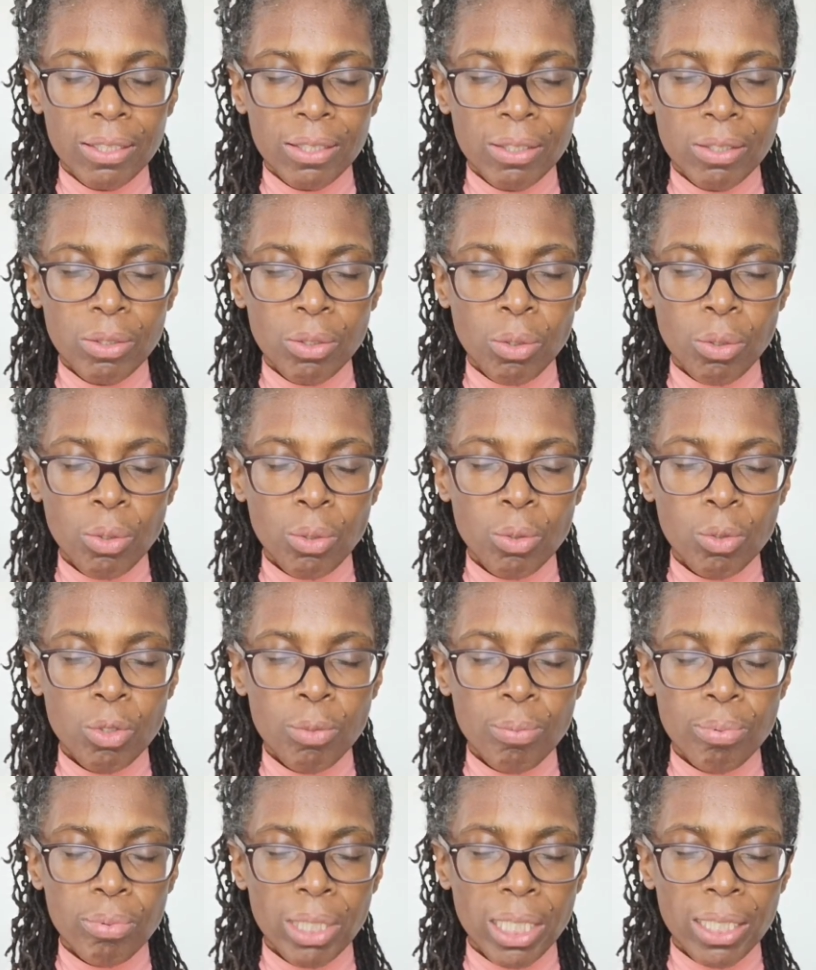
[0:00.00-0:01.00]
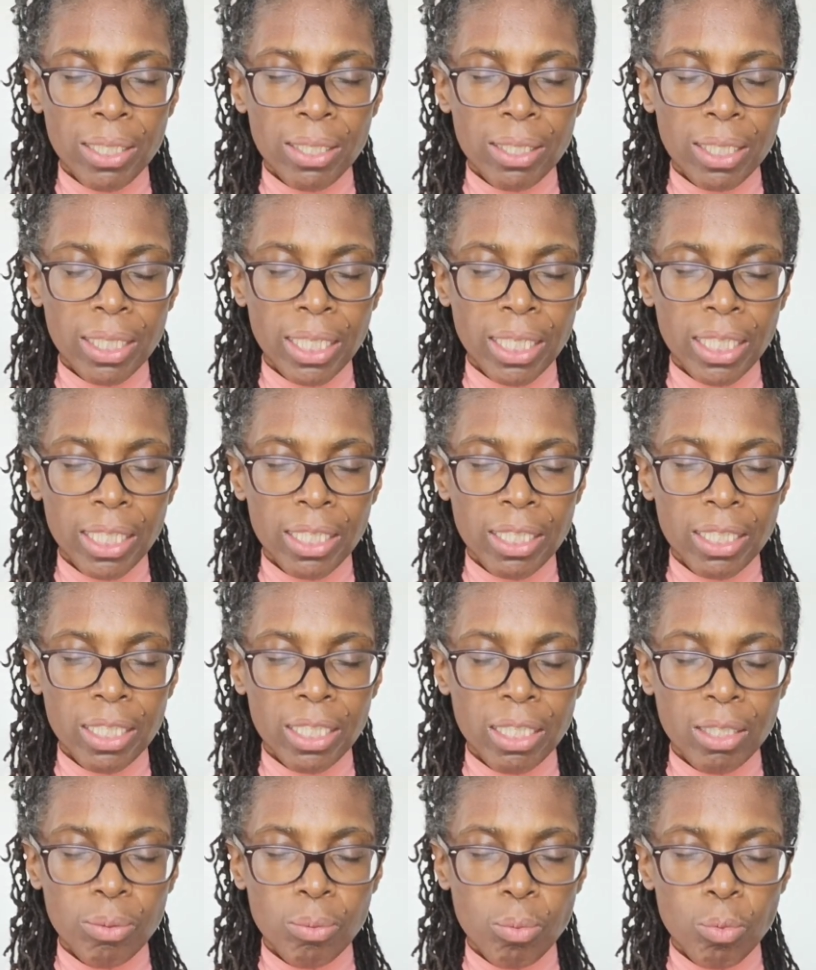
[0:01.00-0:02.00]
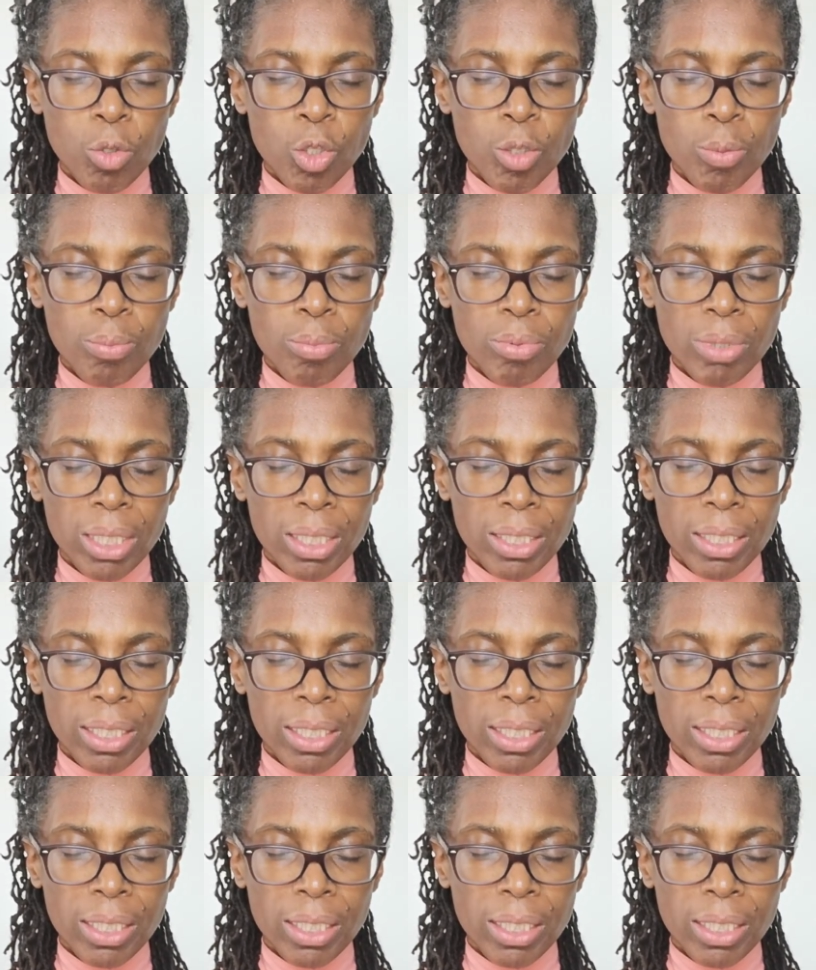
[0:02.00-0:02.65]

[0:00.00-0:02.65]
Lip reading: The cool breath in and the warm breath